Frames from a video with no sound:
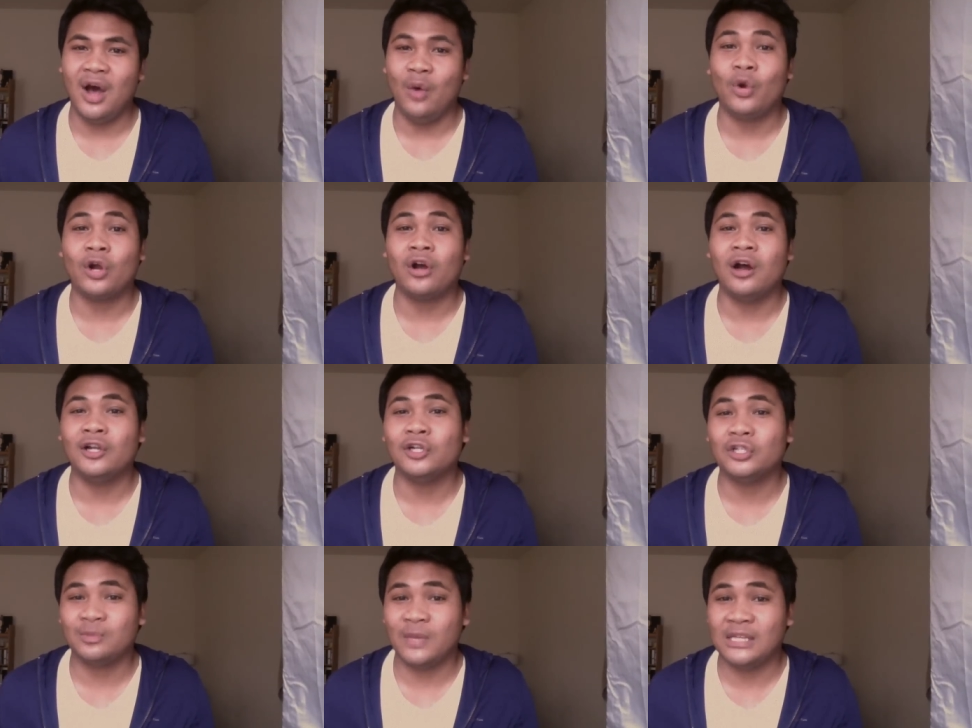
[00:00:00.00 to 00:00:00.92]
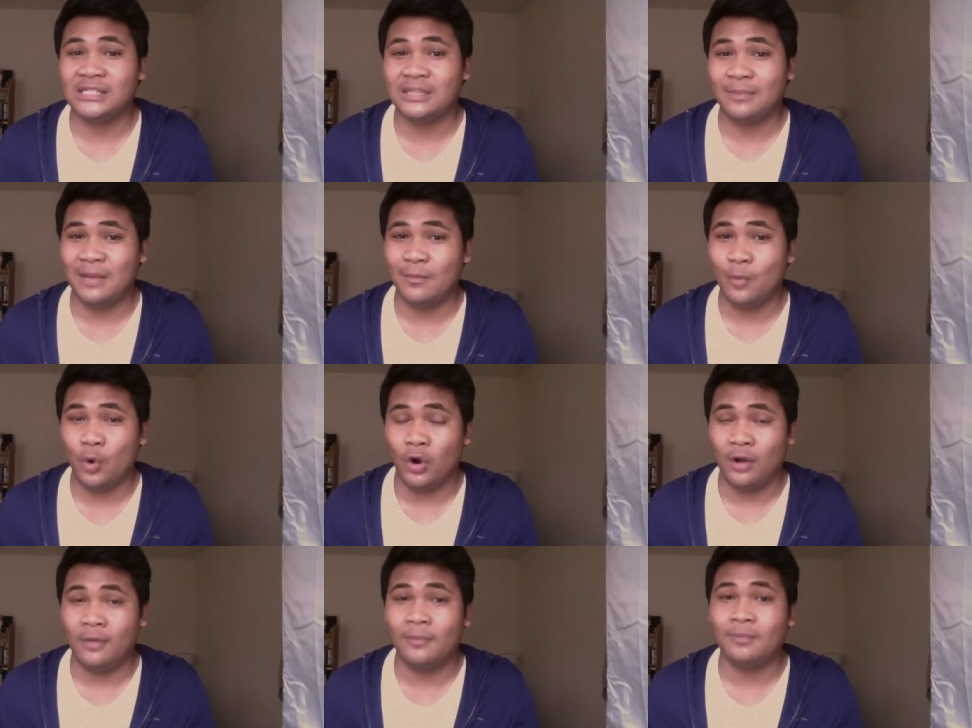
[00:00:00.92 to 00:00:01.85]
work on her spins a bit
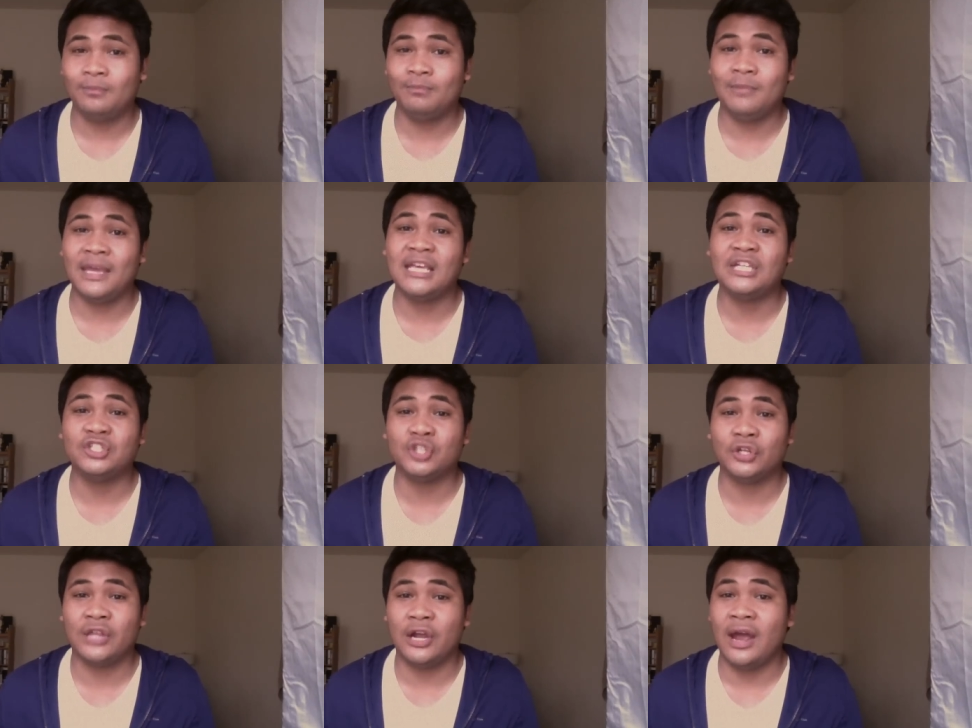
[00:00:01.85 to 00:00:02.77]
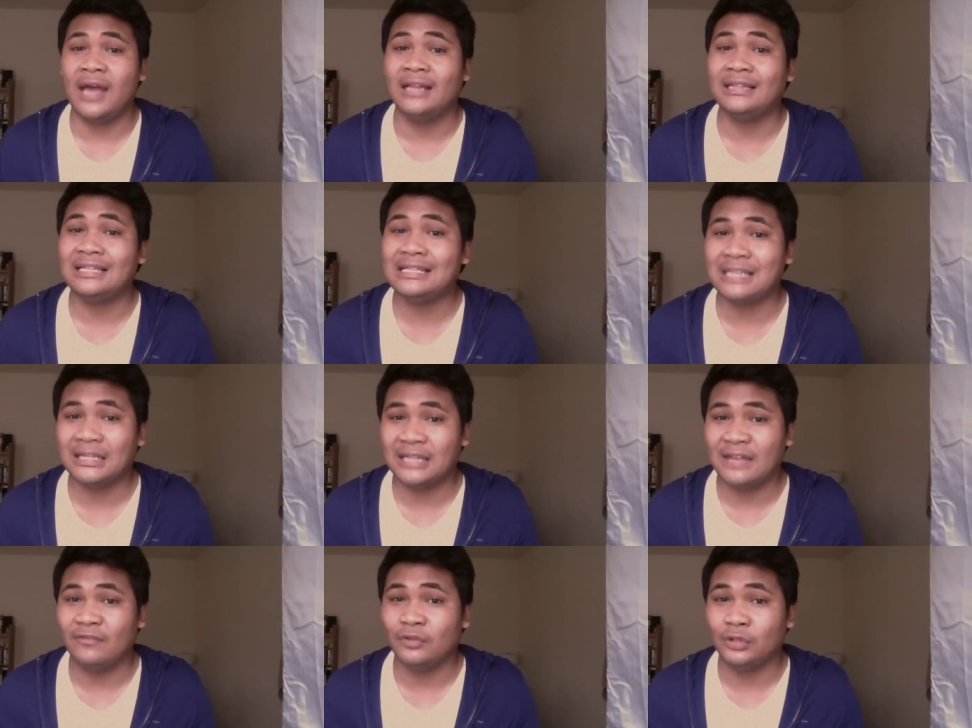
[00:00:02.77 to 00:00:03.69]
more, making sure they're at least a
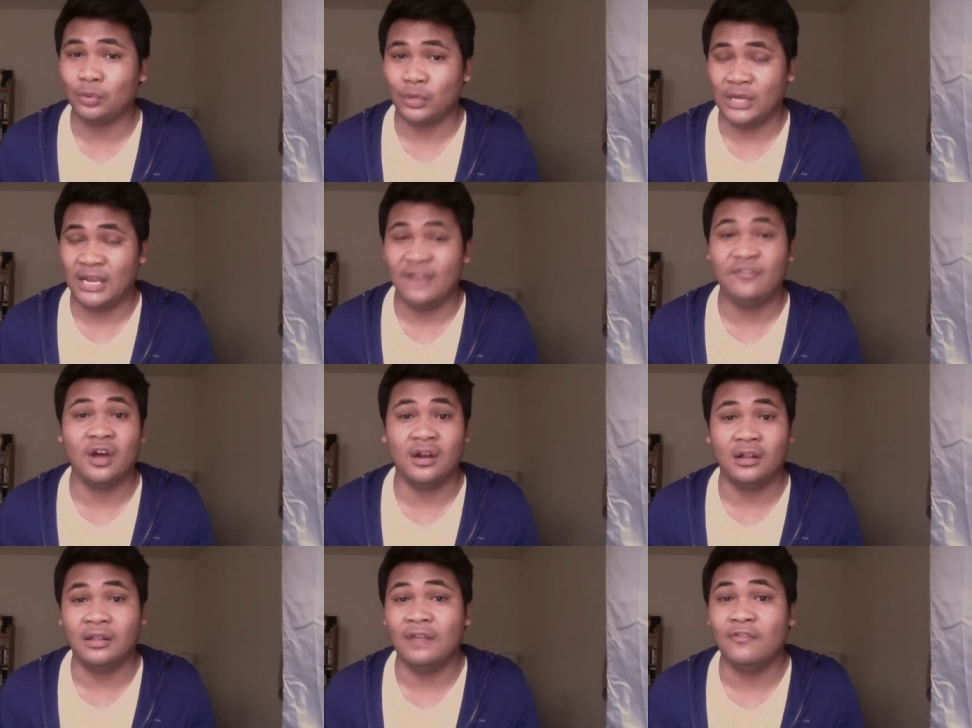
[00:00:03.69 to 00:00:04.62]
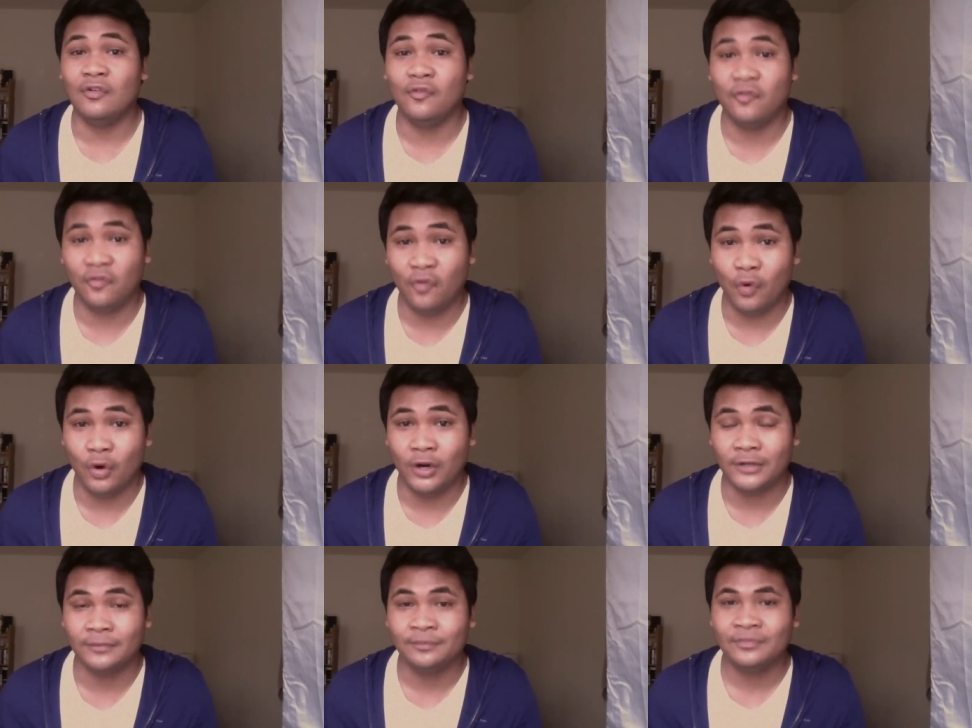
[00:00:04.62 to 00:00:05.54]
level 3, if not a level
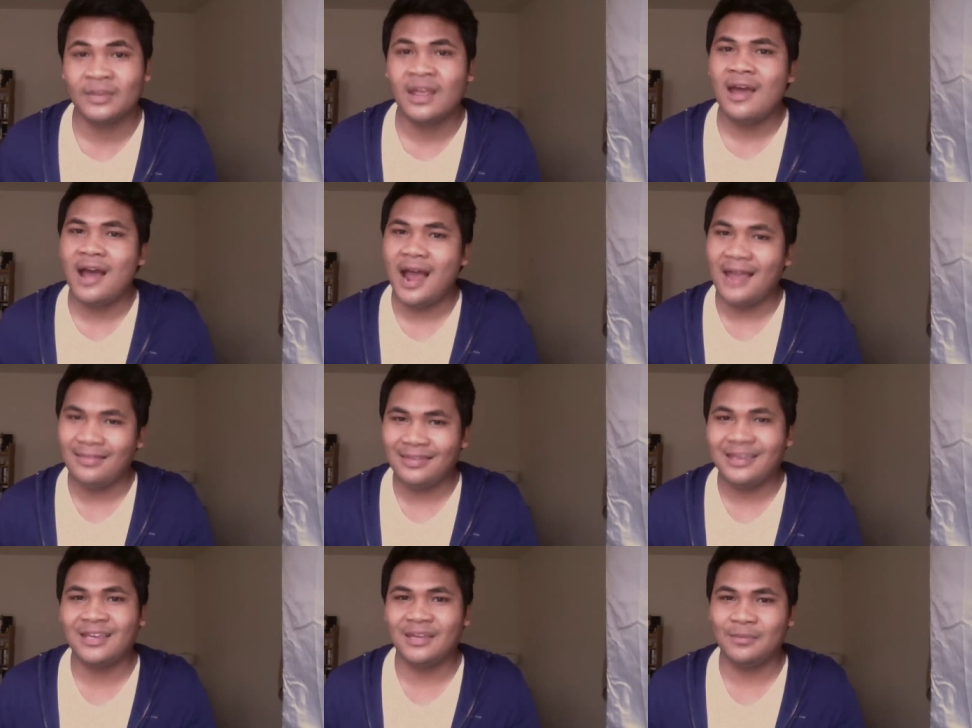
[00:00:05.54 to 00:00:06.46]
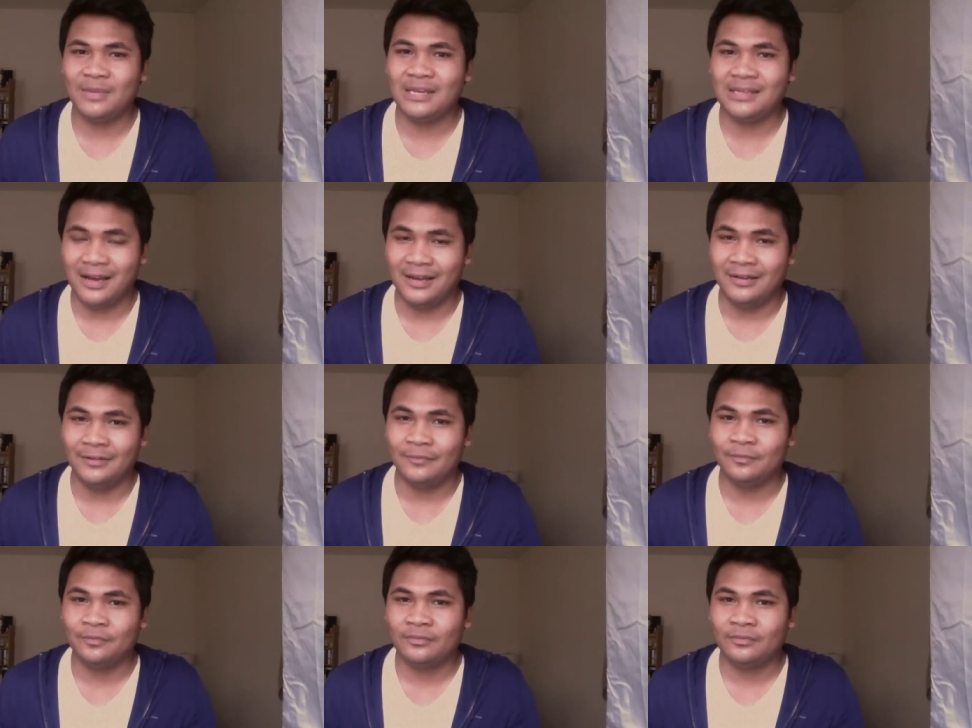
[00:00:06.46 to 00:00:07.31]
4. I think it could be done.